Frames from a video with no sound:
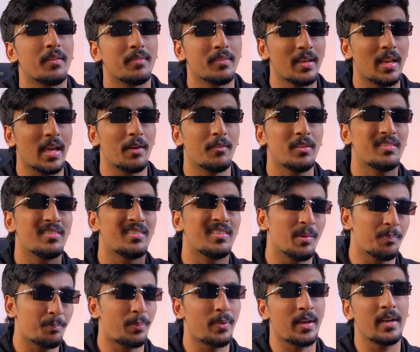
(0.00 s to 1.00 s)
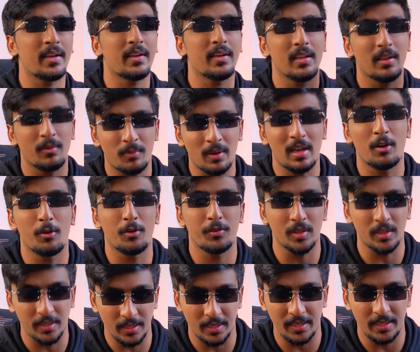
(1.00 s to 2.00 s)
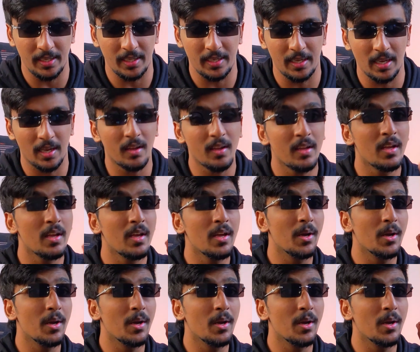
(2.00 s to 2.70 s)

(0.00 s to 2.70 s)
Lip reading: doesn't have a separate evaluation criteria,